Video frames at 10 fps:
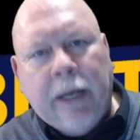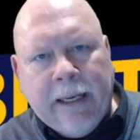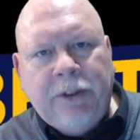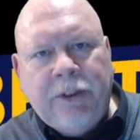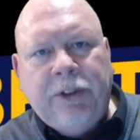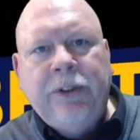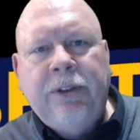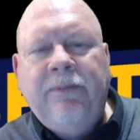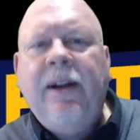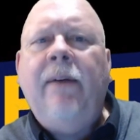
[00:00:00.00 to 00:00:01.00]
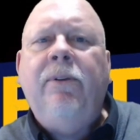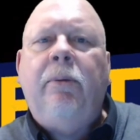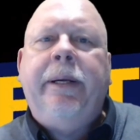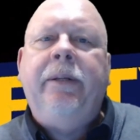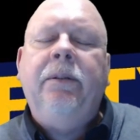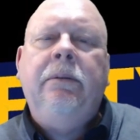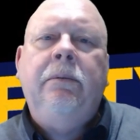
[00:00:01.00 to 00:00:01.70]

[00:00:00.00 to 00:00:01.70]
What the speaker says: branches of government: